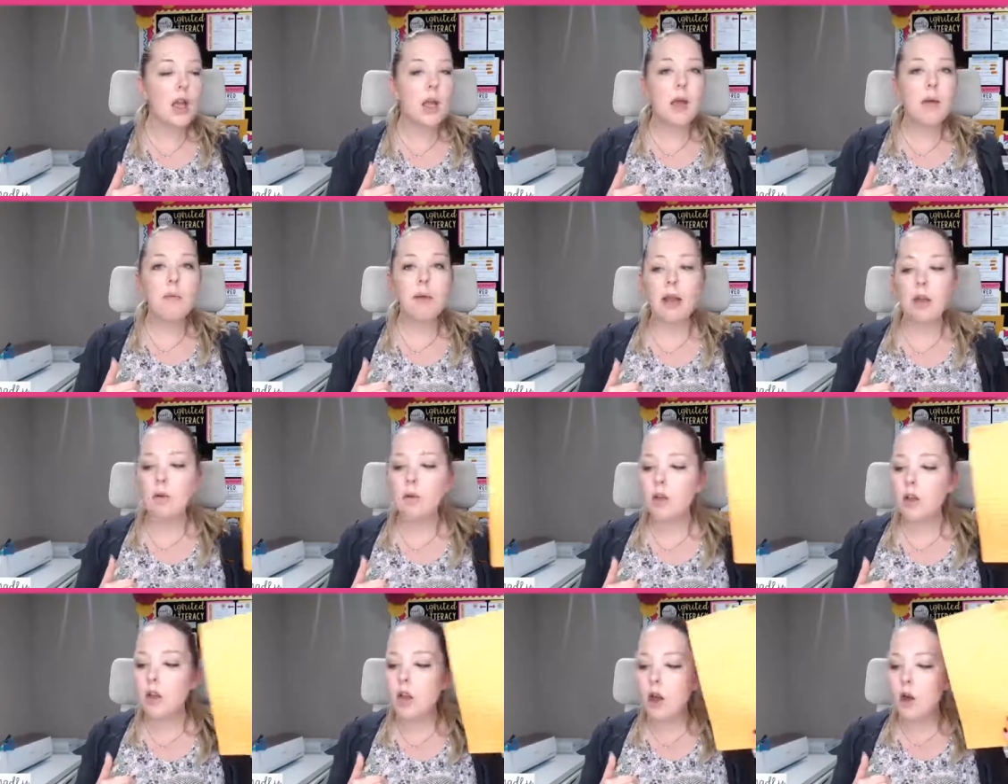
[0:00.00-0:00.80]
But I
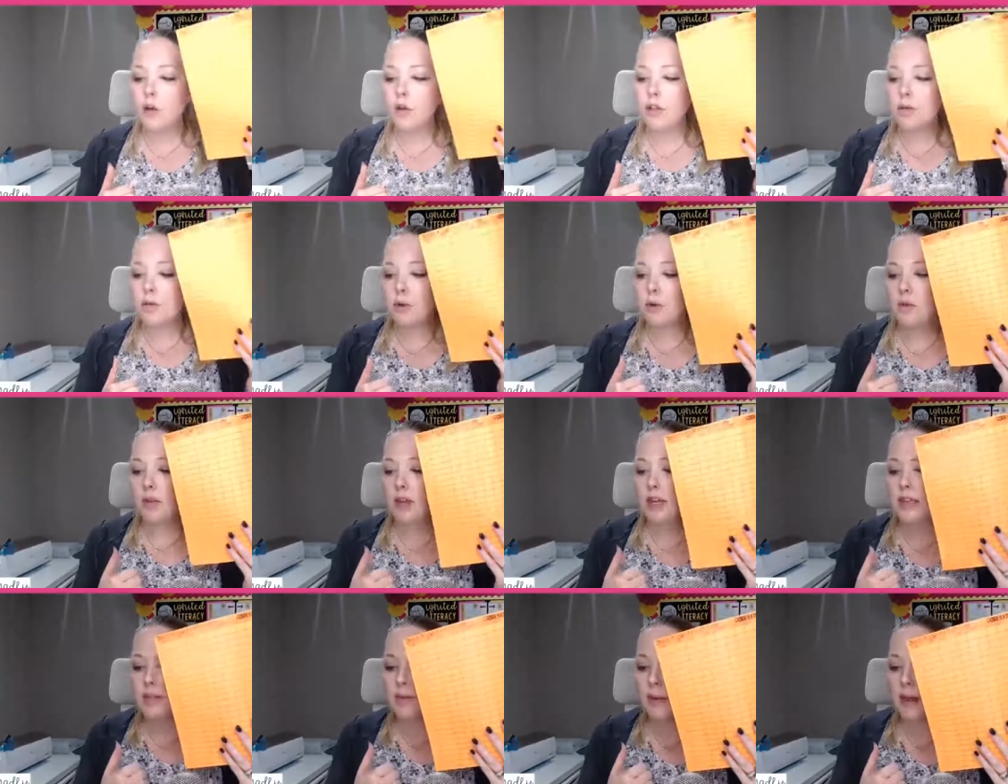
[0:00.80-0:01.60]
will go through
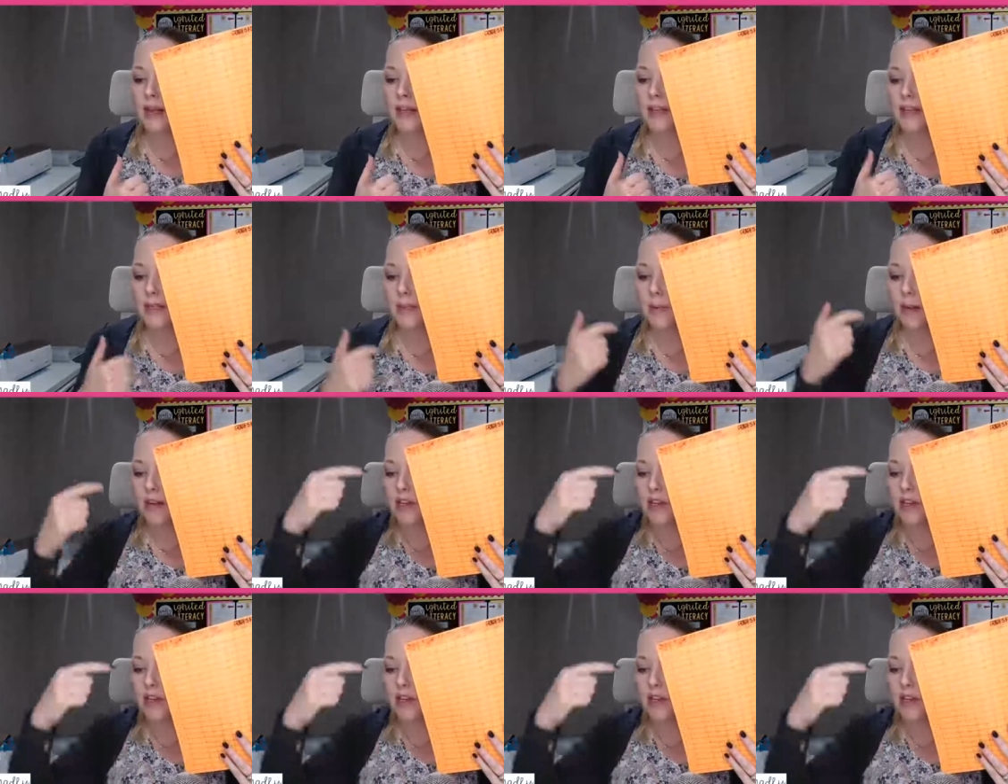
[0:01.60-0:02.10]
these because, especially